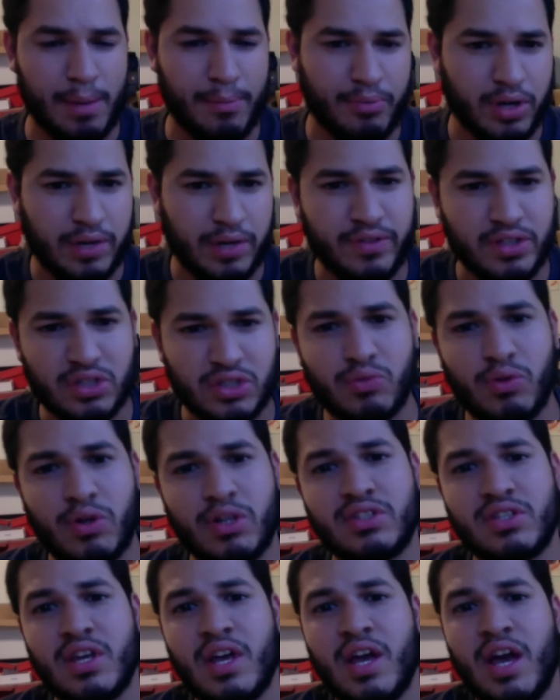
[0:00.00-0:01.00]
previous
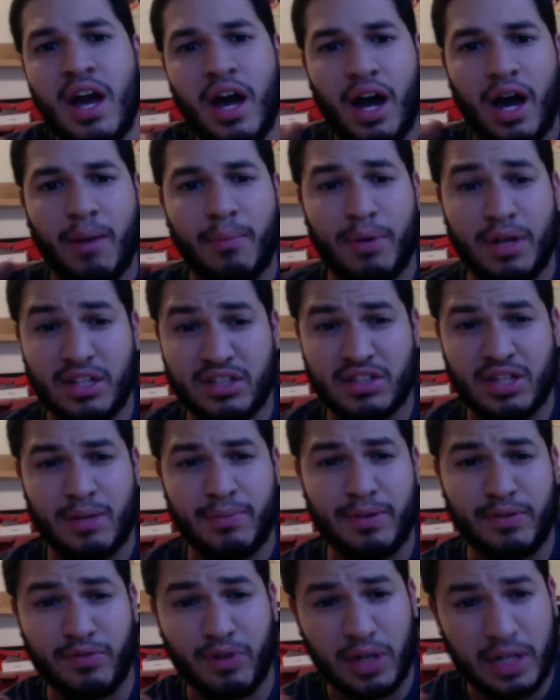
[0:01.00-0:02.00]
ones, but it's going to
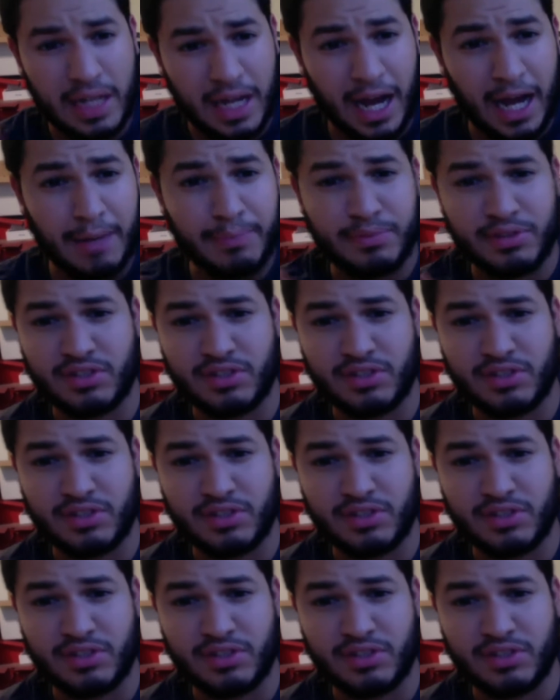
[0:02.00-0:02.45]
be really hyped.